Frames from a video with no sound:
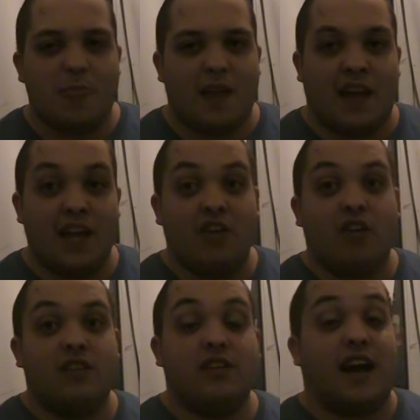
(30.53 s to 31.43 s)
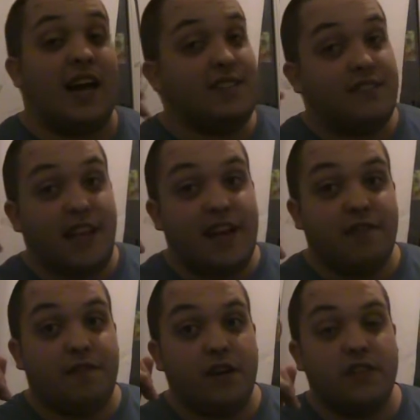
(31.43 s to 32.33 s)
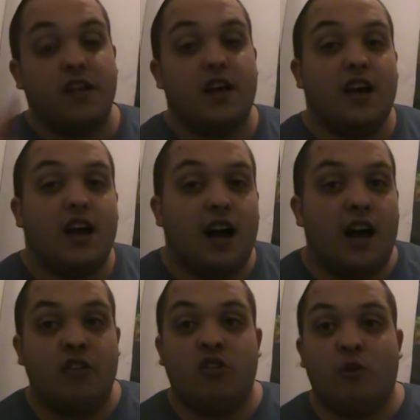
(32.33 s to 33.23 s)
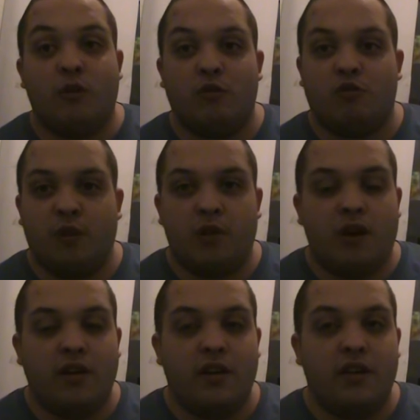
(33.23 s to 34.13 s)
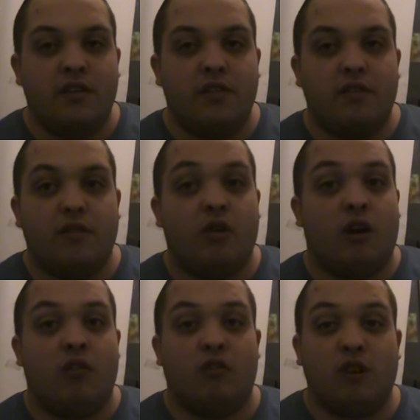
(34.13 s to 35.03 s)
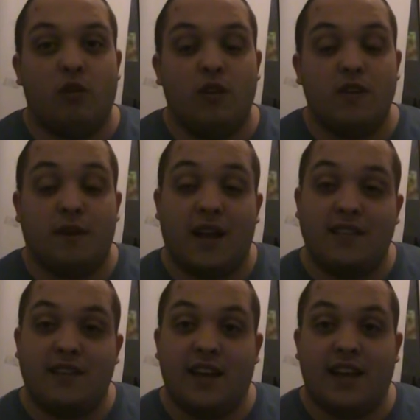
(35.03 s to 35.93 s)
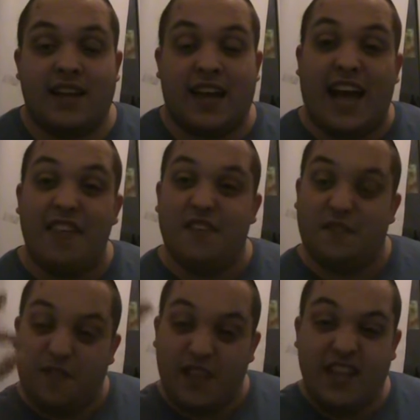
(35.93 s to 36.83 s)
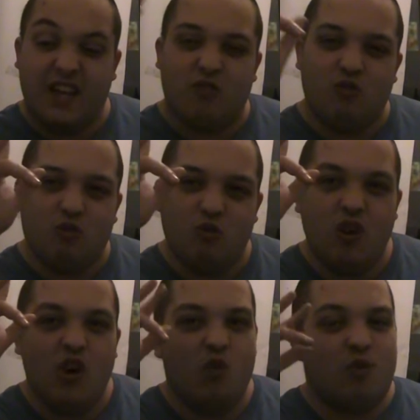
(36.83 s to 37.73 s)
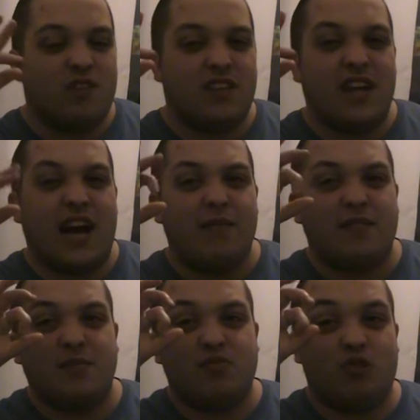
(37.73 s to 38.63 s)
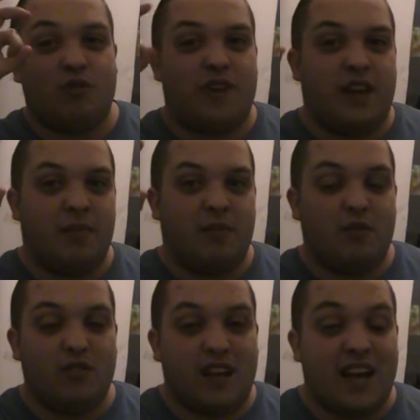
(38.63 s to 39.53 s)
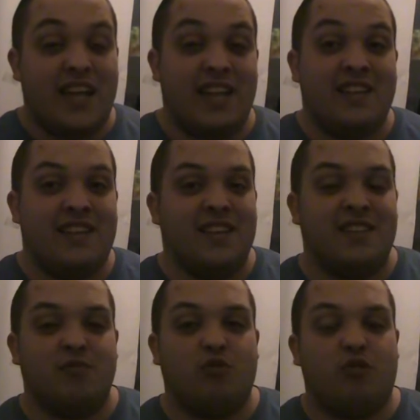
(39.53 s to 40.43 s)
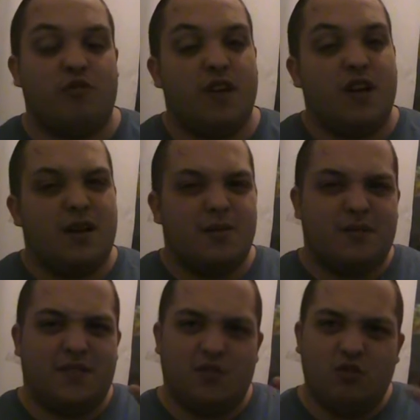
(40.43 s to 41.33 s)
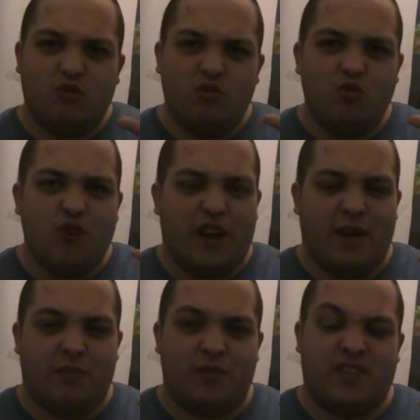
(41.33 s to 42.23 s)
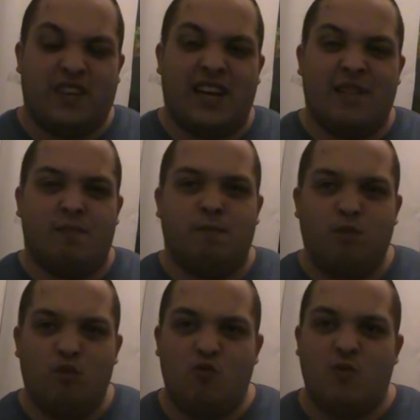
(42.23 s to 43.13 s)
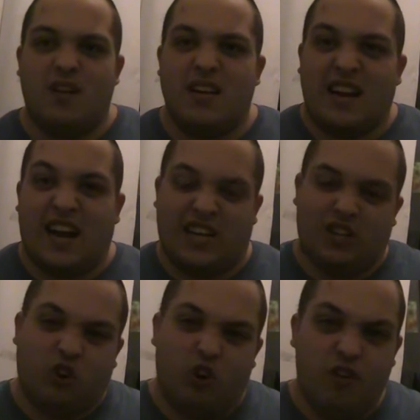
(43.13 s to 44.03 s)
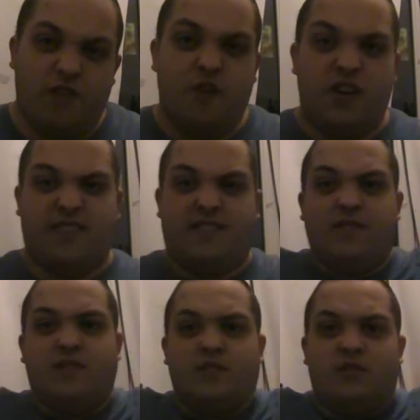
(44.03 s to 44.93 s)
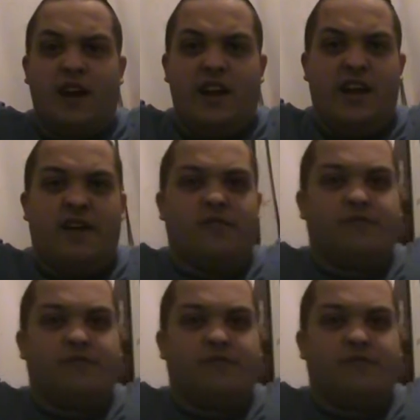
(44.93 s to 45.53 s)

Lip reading: I called it. I said it first. I don't know how much video I did or how long it was, but I said, like, I have this feeling that Kuroko was gonna have some sort of emperor's eye, and he did some sort of pseudo emperor's eye. Boom! I called it first, right here.